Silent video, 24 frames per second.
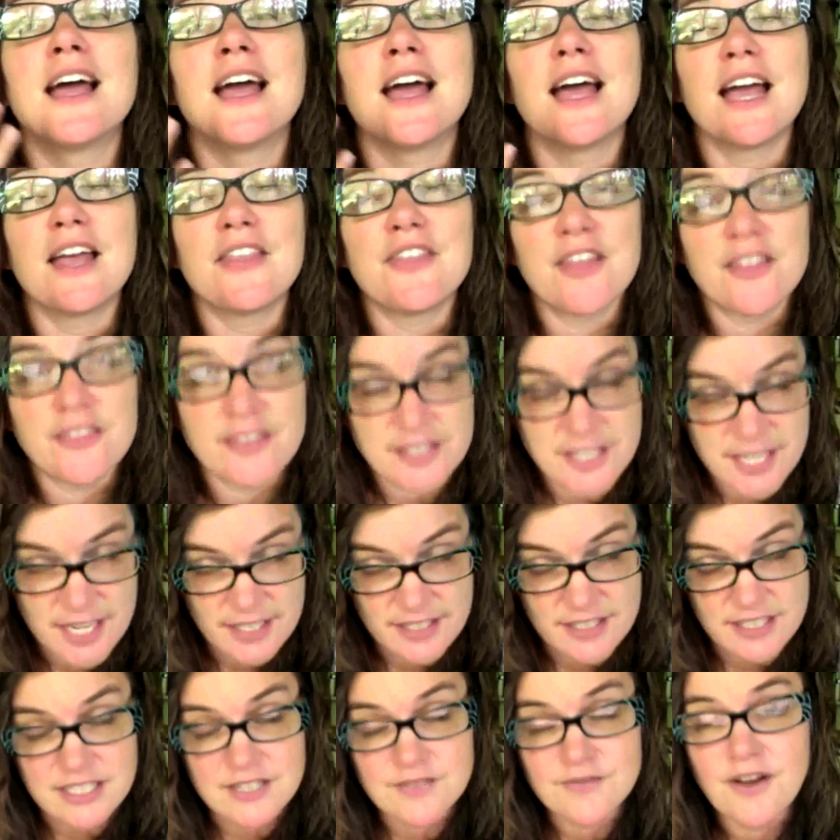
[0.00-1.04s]
And then the
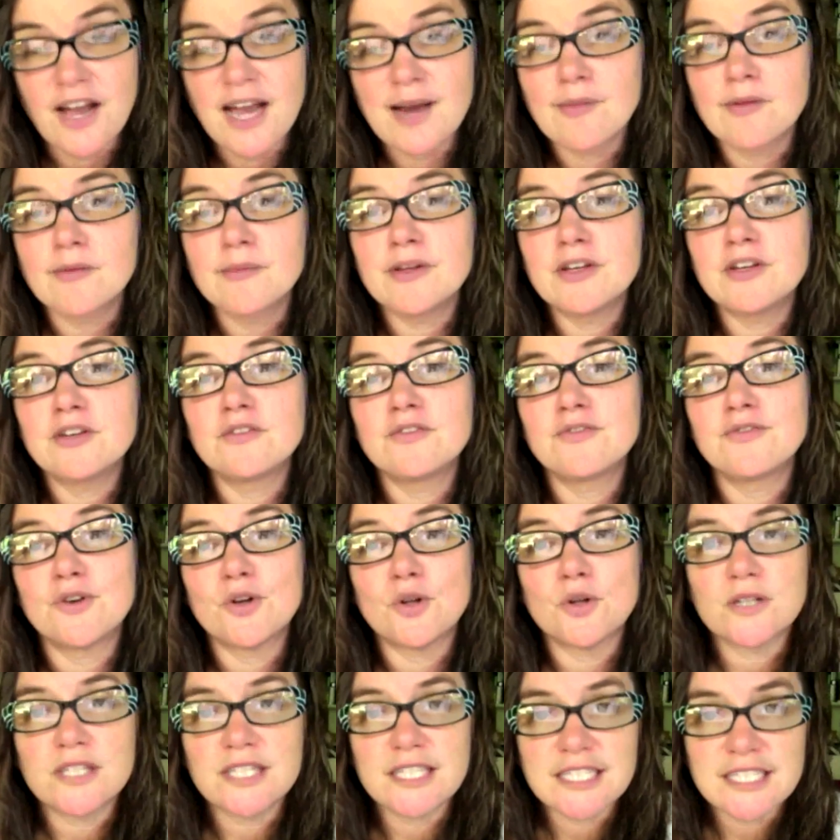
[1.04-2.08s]
Texas Fiber Mill
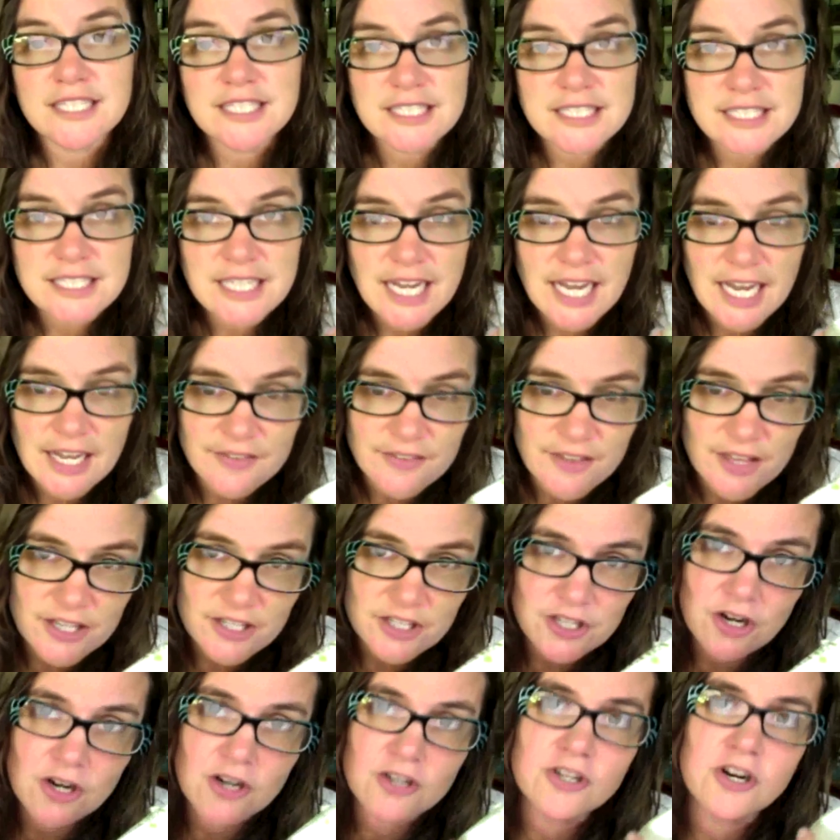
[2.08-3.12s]
folded, and
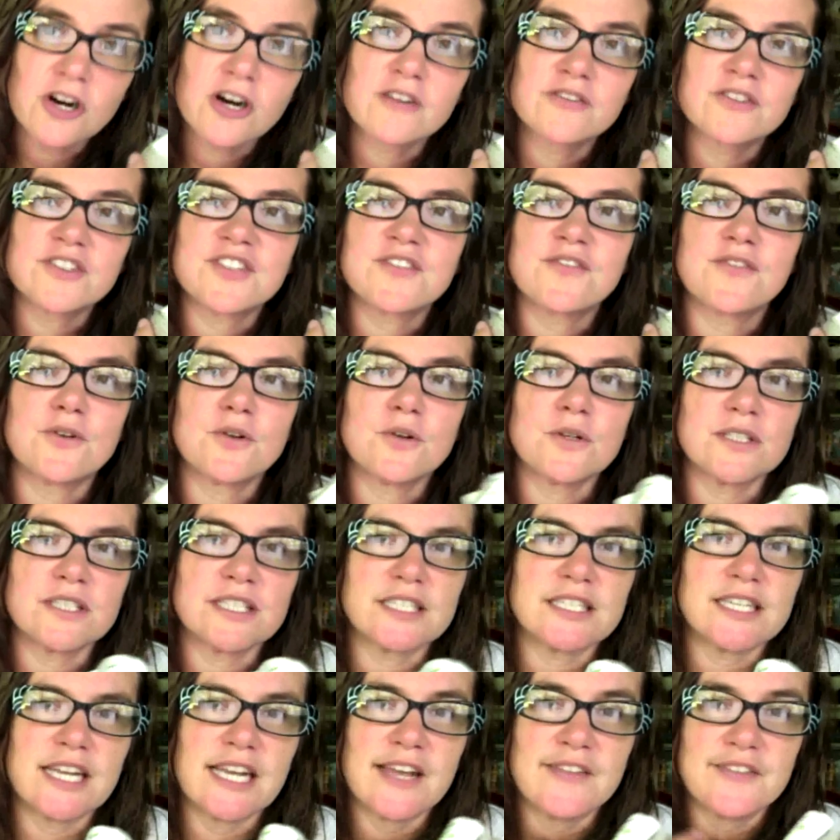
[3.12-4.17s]
then Yarn Harvest
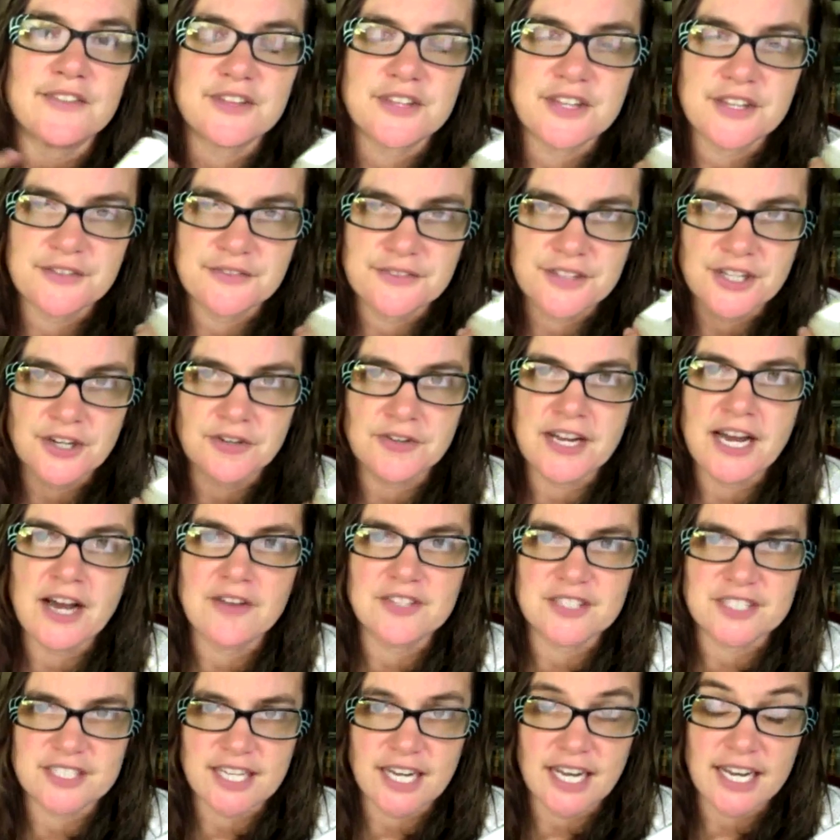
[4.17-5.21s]
folded, and, you know, now
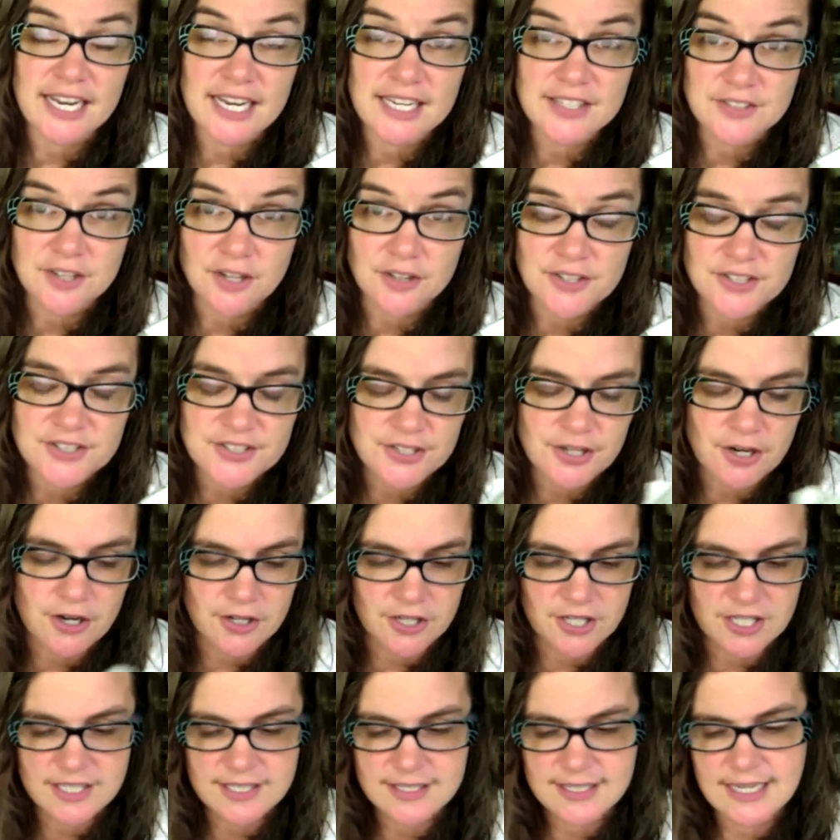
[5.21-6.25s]
this guy has all this yarn
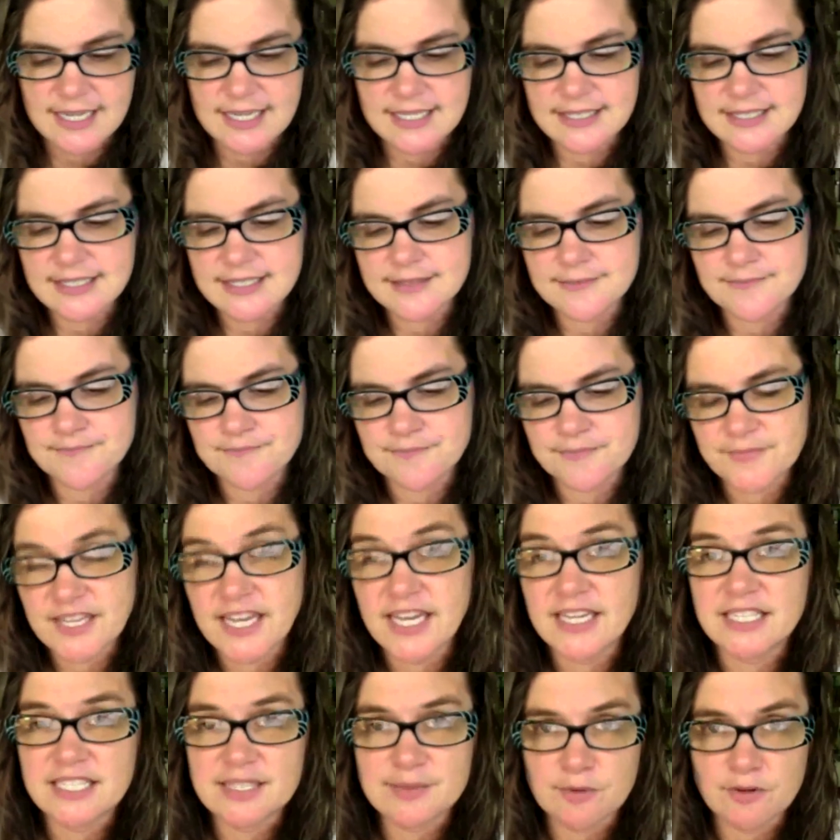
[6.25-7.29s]
on his hands.
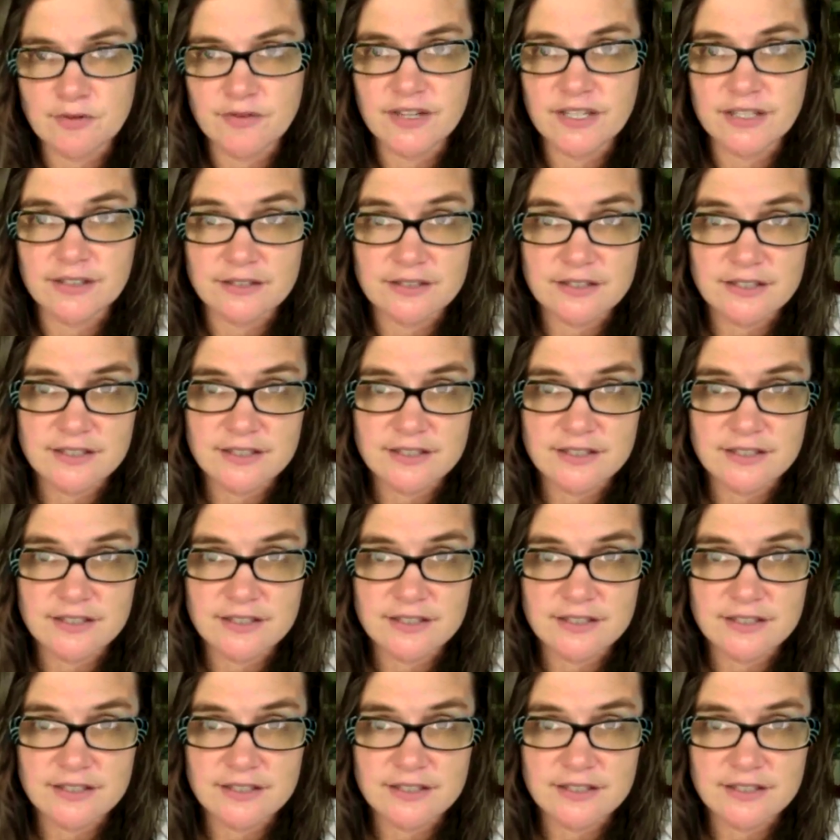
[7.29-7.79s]
And he's moving to